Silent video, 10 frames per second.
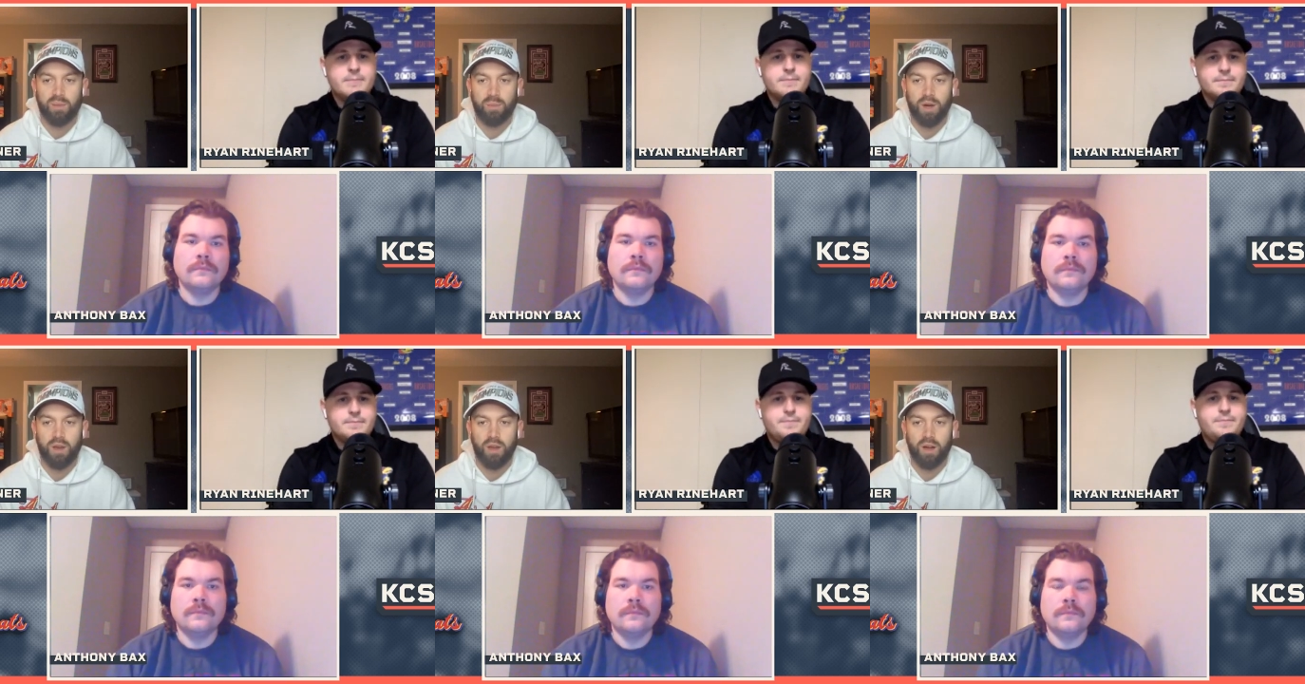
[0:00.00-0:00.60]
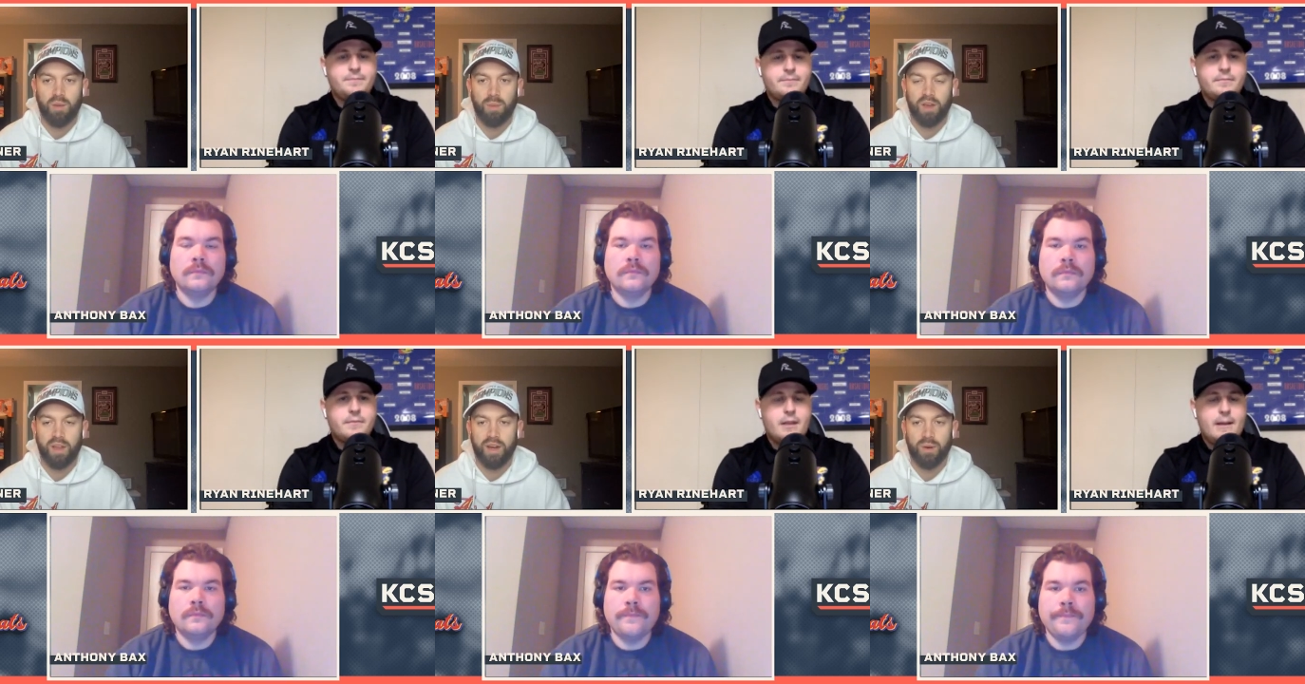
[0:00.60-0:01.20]
Speaker 1: on on
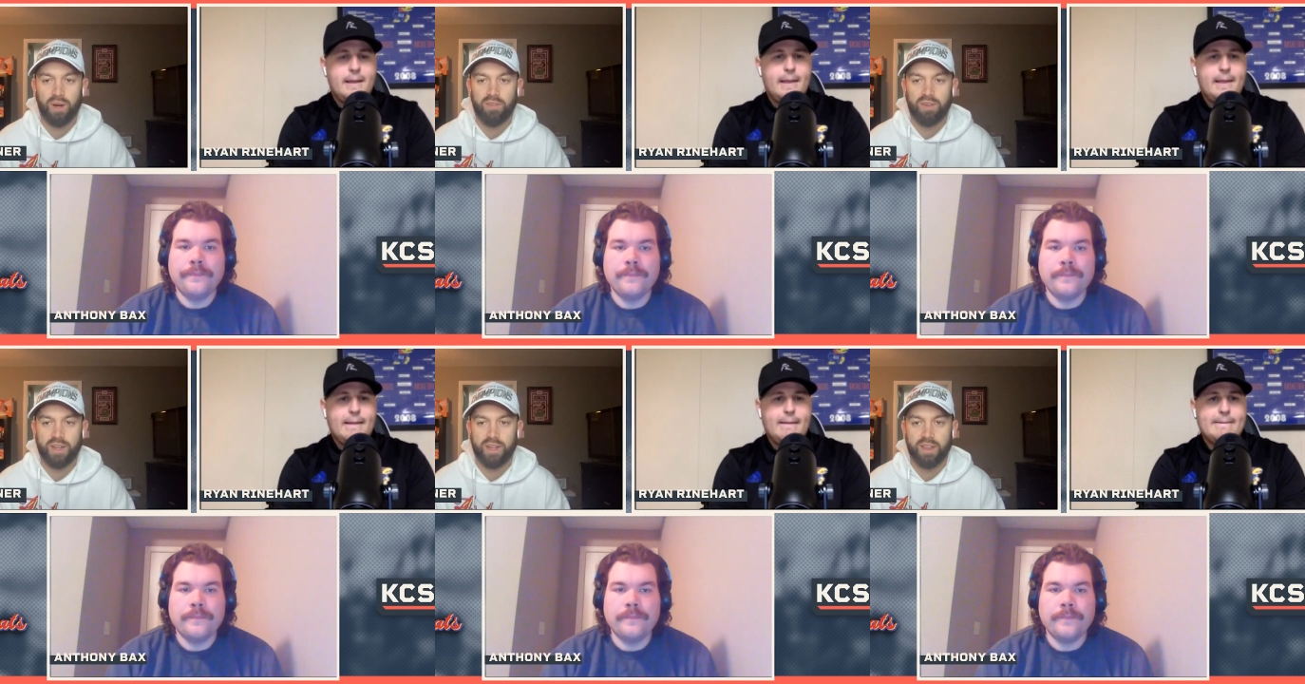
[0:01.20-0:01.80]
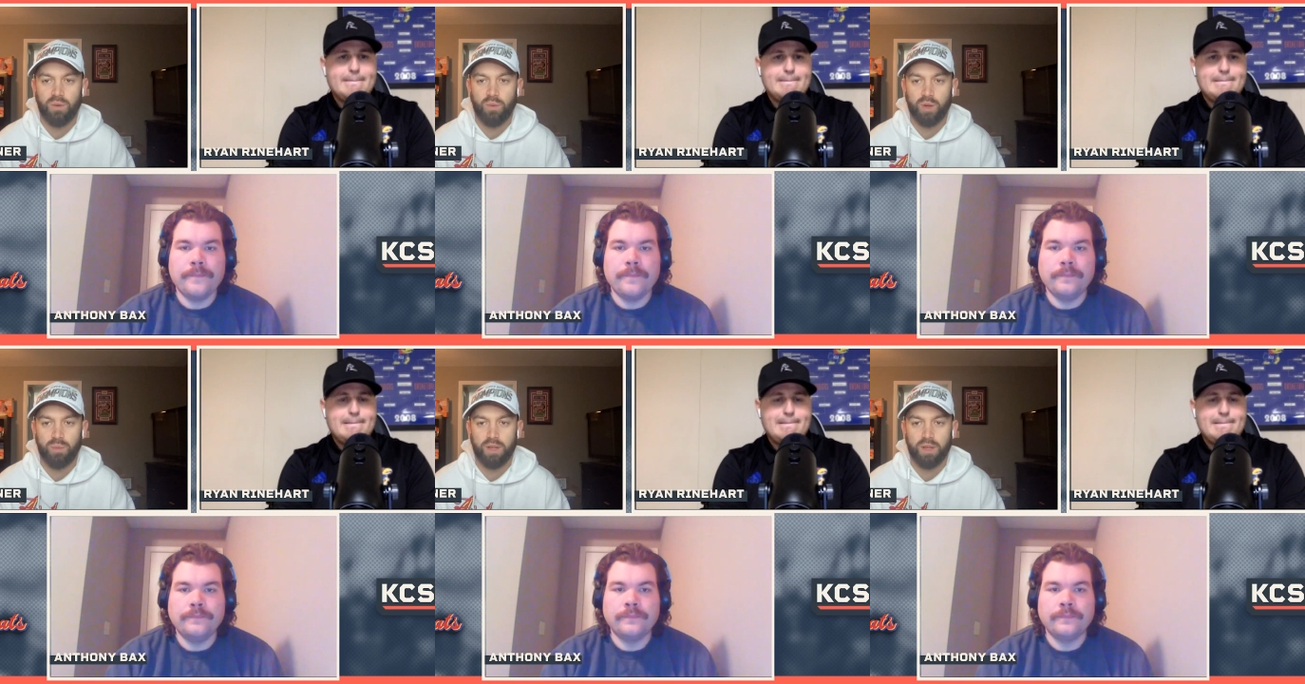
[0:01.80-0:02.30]
Monday or whatever day that we